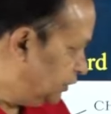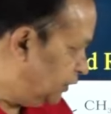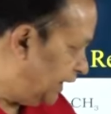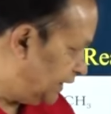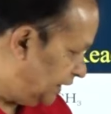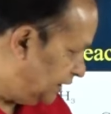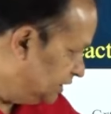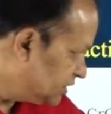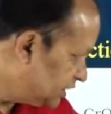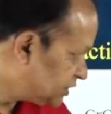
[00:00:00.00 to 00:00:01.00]
you will get a
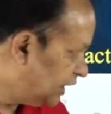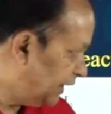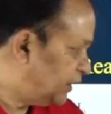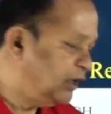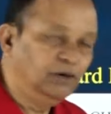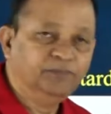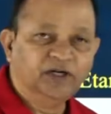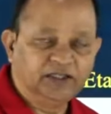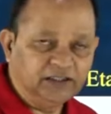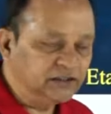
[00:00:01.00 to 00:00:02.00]
cis glycol,
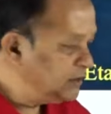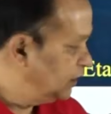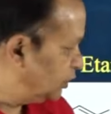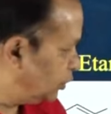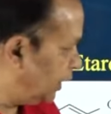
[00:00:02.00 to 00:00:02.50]
that is two